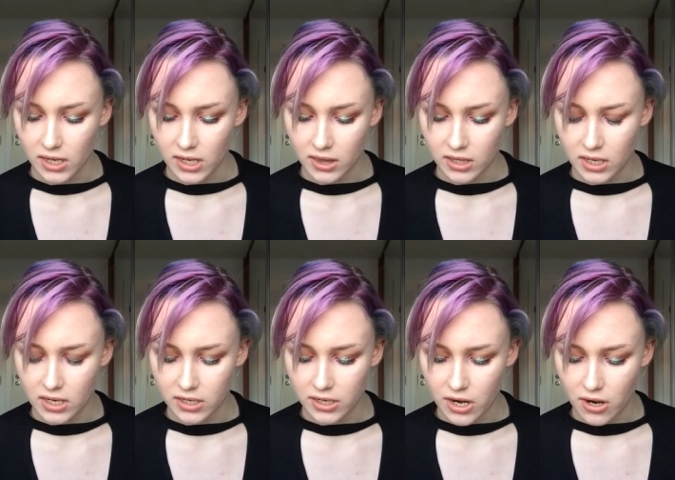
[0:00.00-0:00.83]
And
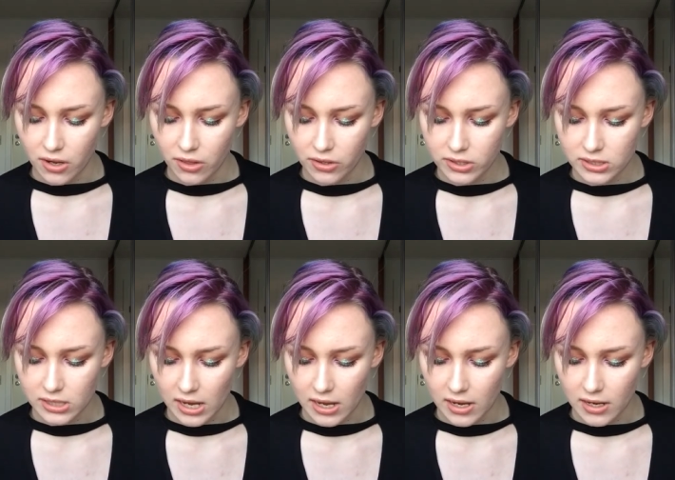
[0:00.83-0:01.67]
then the other
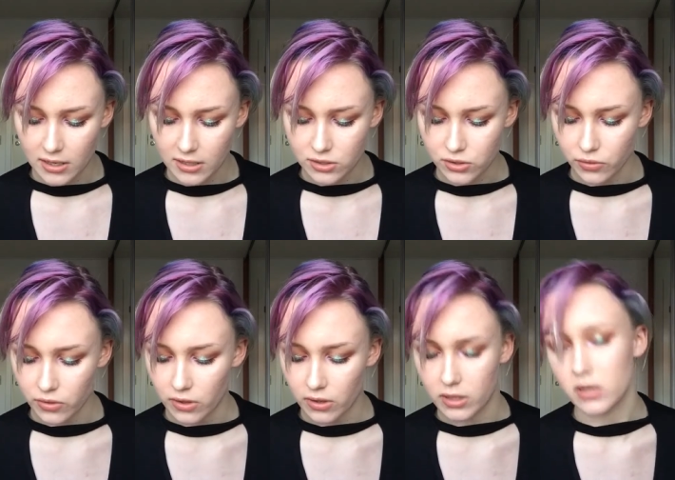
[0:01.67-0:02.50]
side is
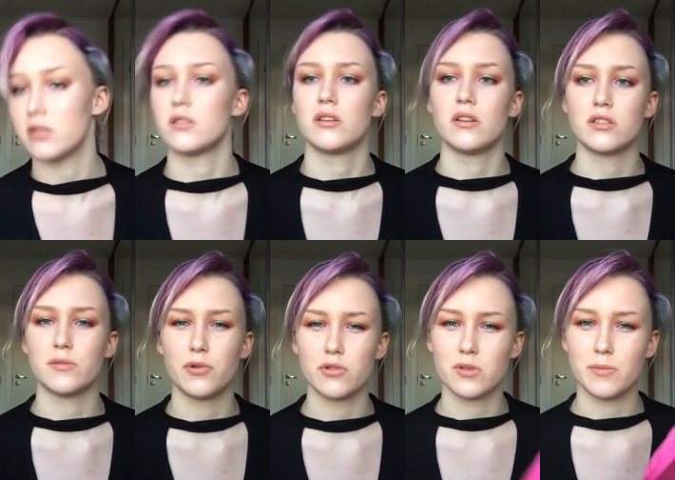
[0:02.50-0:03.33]
going is uh,
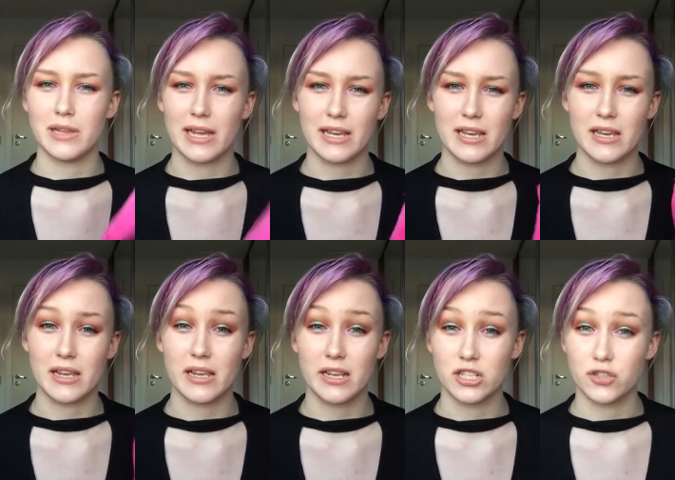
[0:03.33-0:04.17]
supposed to be like a
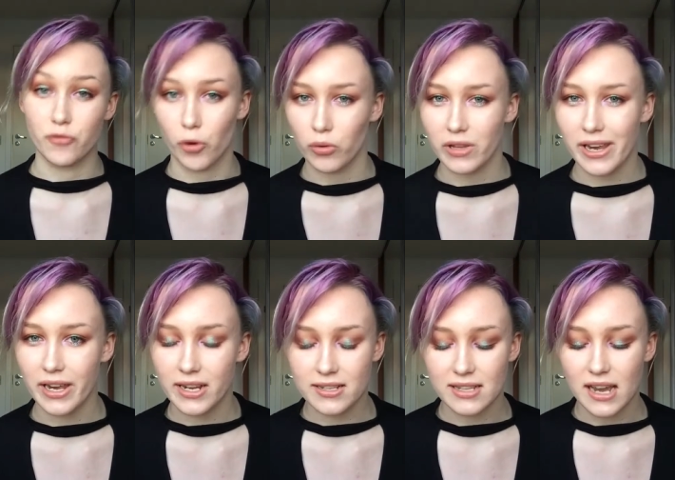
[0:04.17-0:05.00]

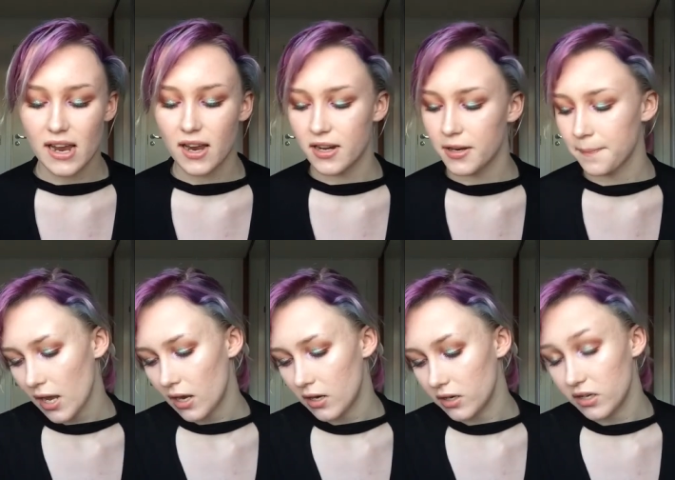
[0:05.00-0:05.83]
exfoliating side.
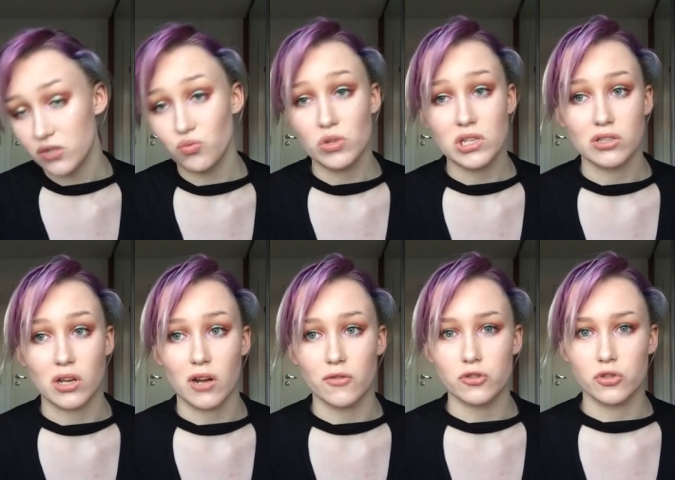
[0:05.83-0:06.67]
And it is really
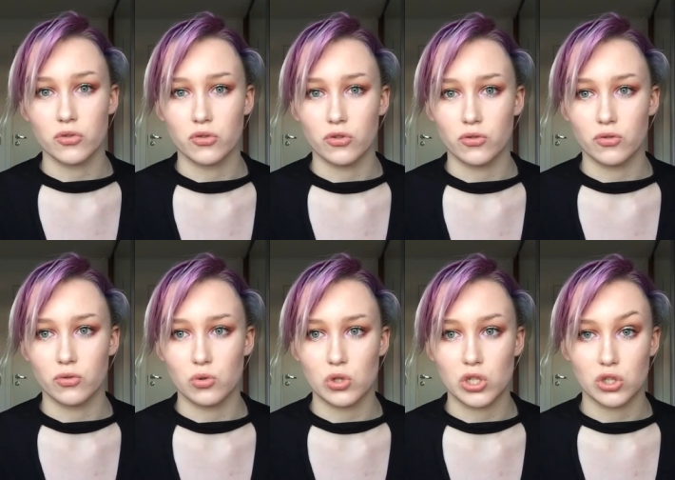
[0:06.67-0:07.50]
soft, so
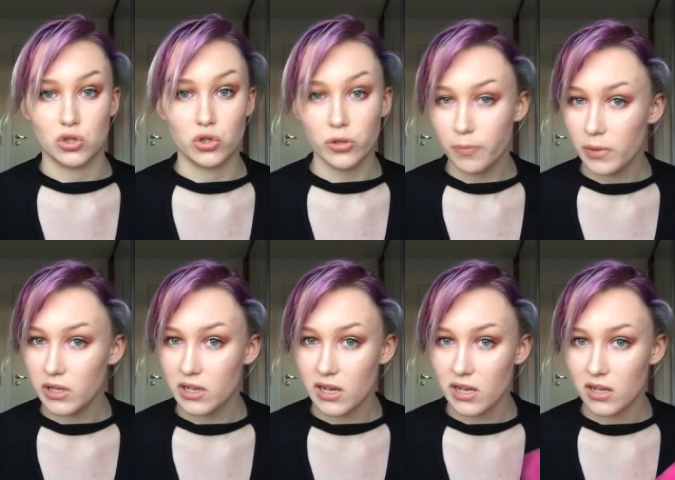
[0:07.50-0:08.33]
it could
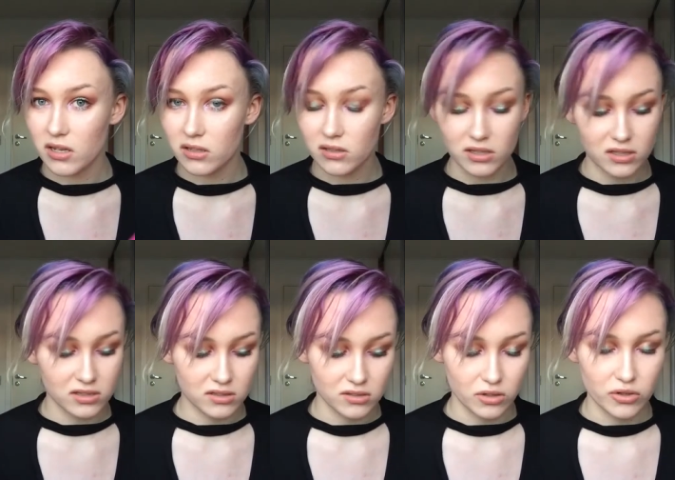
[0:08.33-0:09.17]
be a like
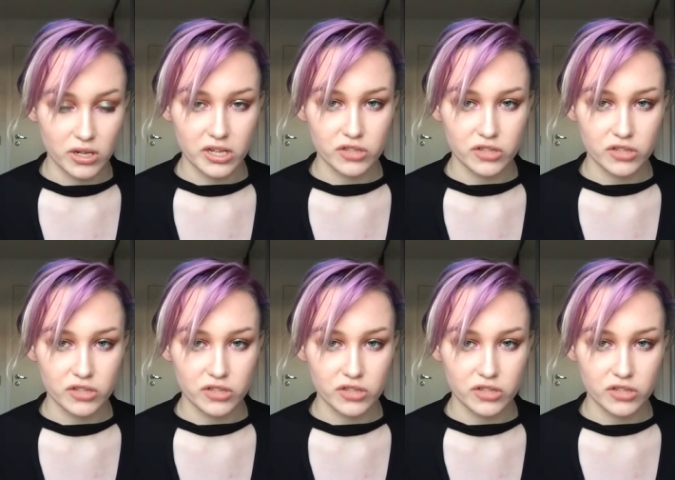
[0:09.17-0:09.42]
okay